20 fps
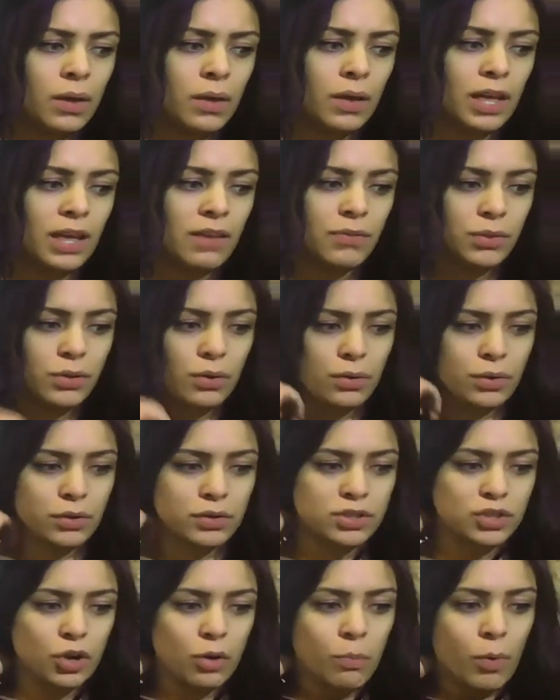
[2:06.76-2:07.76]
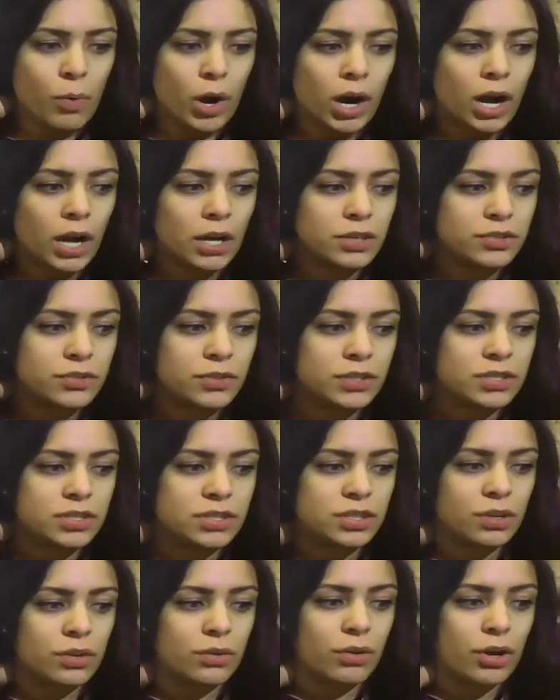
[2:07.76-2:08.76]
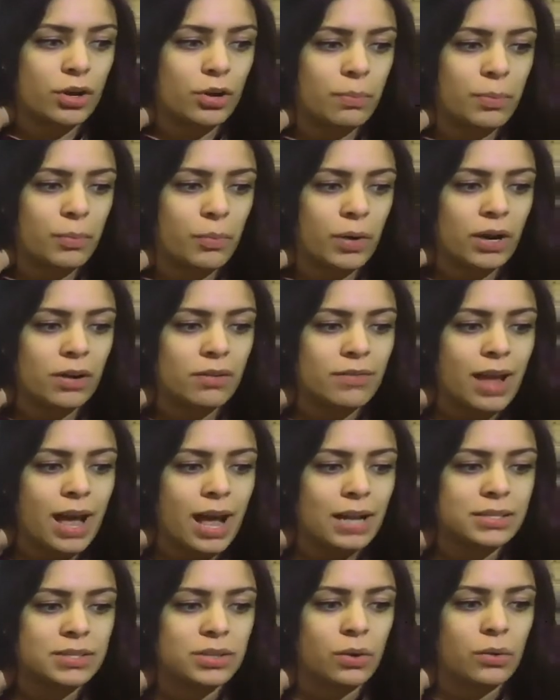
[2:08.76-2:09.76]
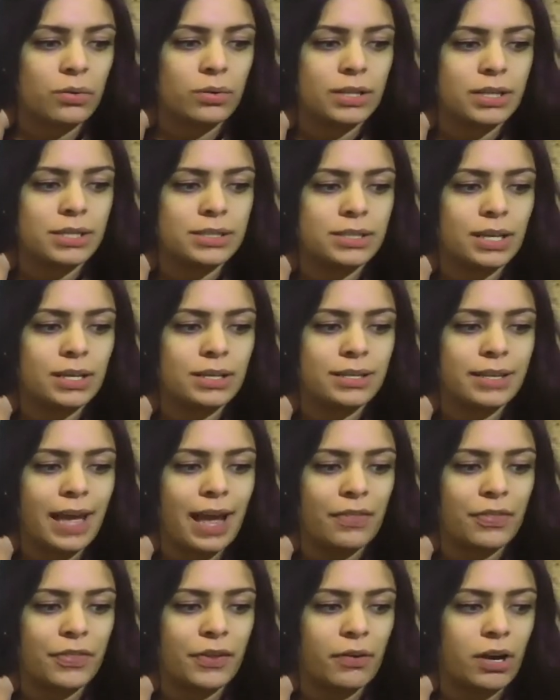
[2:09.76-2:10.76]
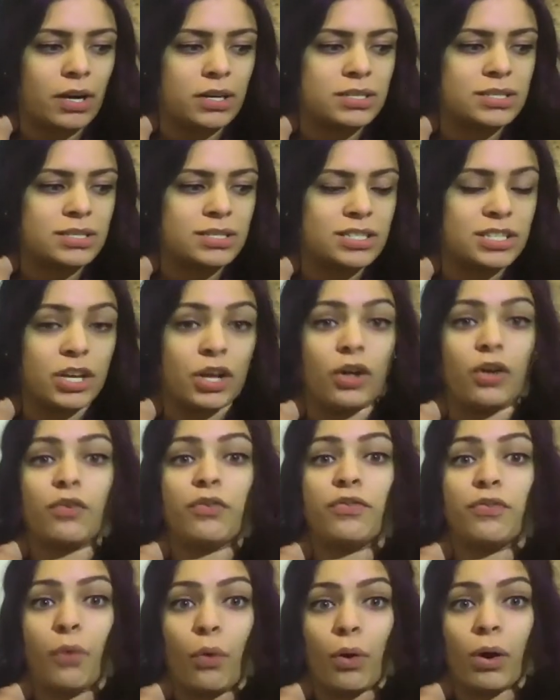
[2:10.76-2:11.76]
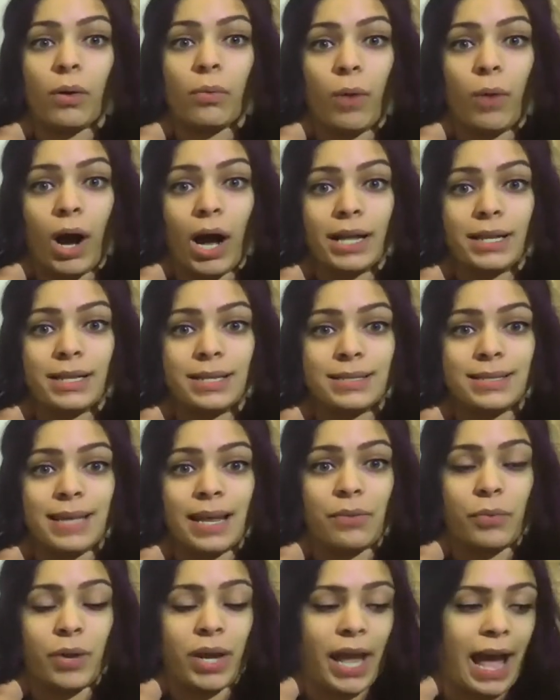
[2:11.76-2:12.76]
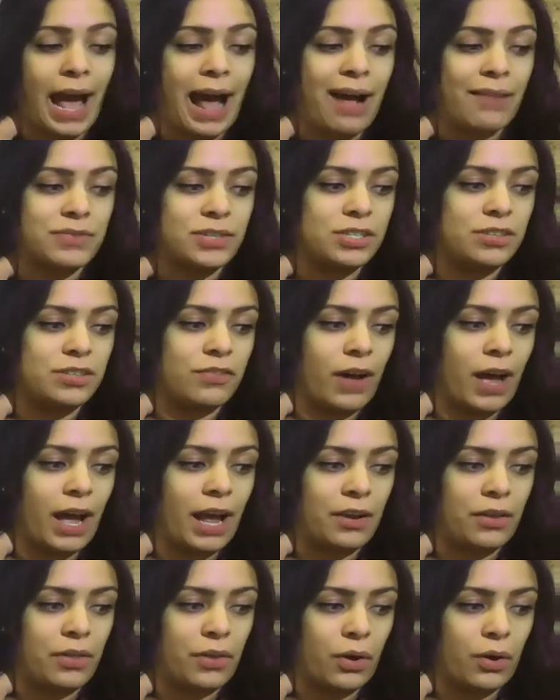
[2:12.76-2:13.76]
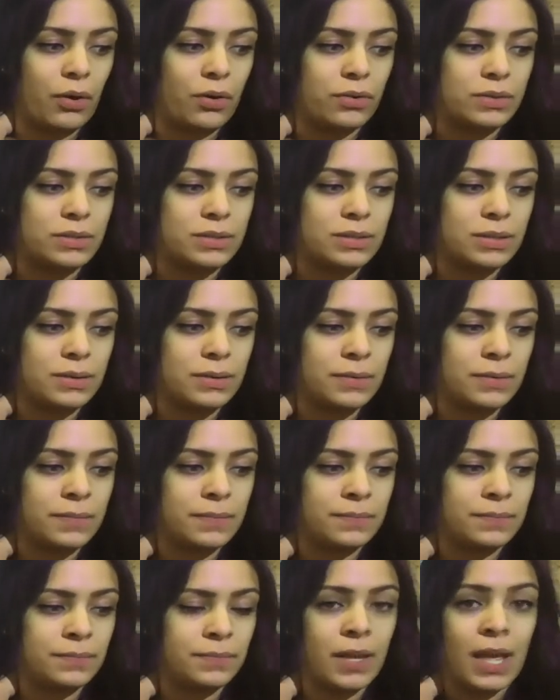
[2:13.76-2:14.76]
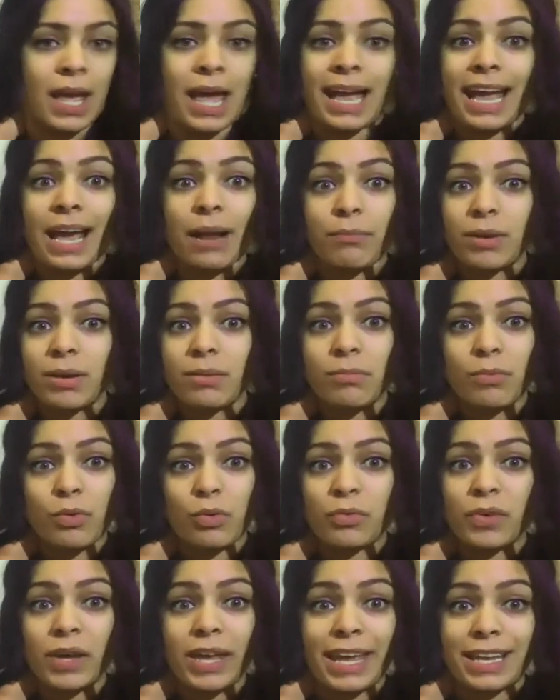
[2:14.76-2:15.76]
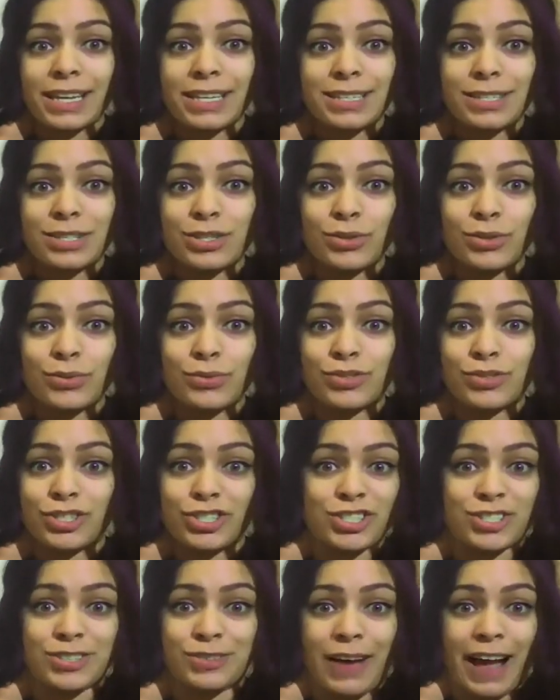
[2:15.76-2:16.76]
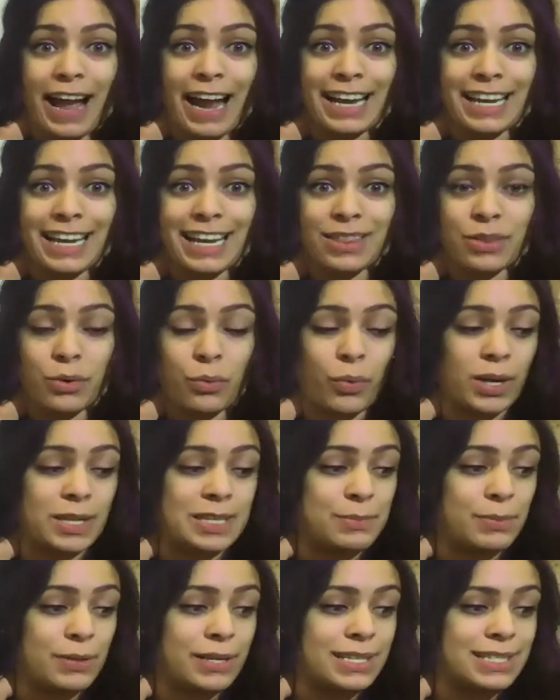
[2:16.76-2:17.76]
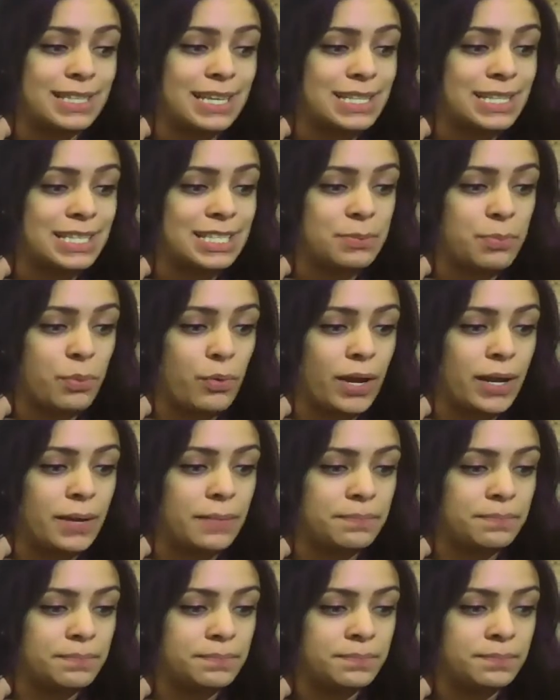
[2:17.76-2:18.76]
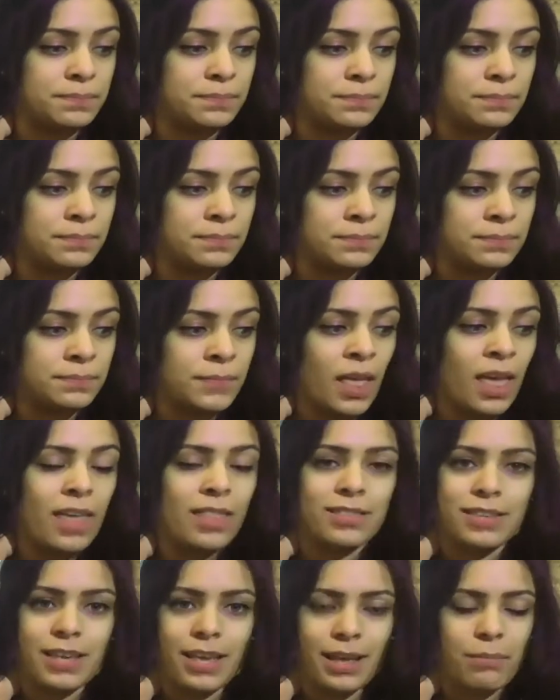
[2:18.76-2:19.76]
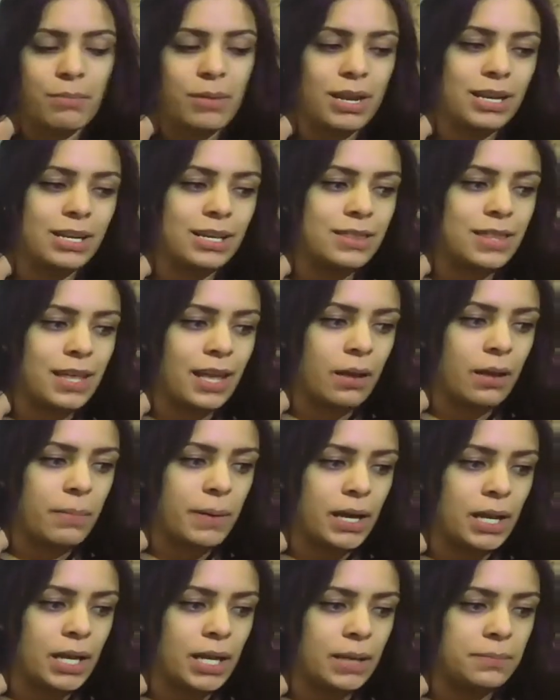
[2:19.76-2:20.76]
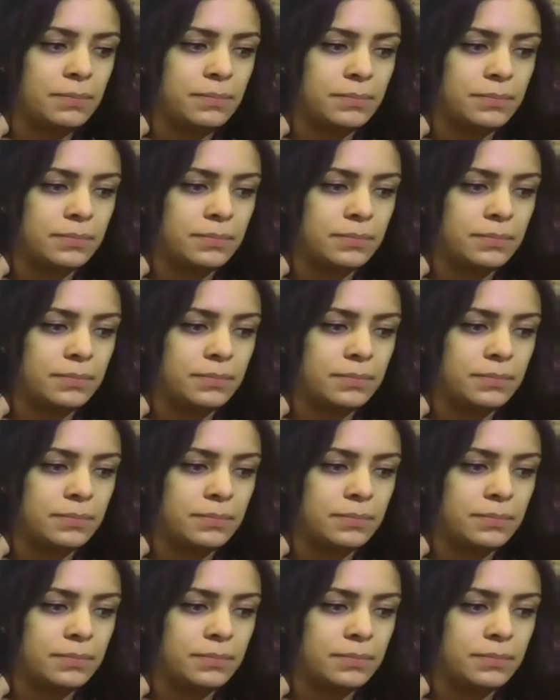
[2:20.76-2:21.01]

Even though there's no more hundreds to group, we're not totally done yet. There are still 4 ones, and we have to divide those. Can we move into just dividing the ones place at this point? Take a minute and think about it.